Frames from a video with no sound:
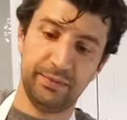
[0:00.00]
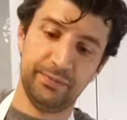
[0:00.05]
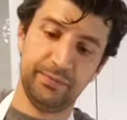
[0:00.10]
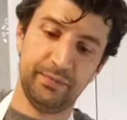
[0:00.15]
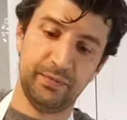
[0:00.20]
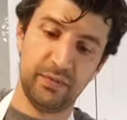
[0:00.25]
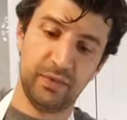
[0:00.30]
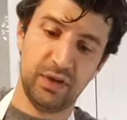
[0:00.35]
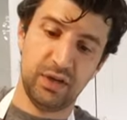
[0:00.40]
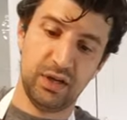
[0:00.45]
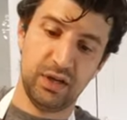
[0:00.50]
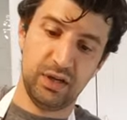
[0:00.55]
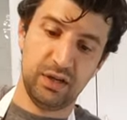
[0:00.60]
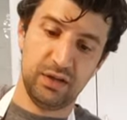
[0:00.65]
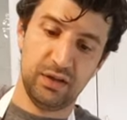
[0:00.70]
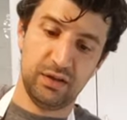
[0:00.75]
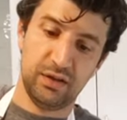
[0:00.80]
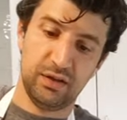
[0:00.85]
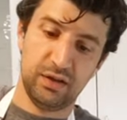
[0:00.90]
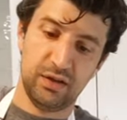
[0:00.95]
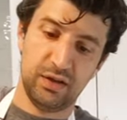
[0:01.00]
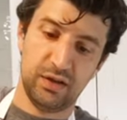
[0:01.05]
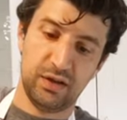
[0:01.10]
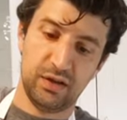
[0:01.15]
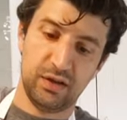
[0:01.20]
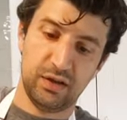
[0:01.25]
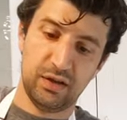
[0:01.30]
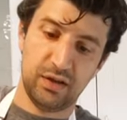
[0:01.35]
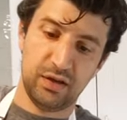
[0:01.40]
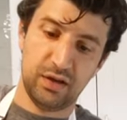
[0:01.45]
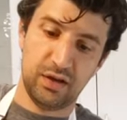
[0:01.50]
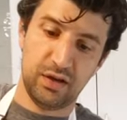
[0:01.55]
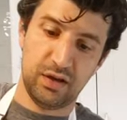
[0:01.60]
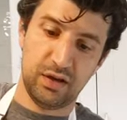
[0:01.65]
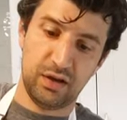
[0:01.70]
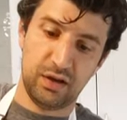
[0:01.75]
[no speech]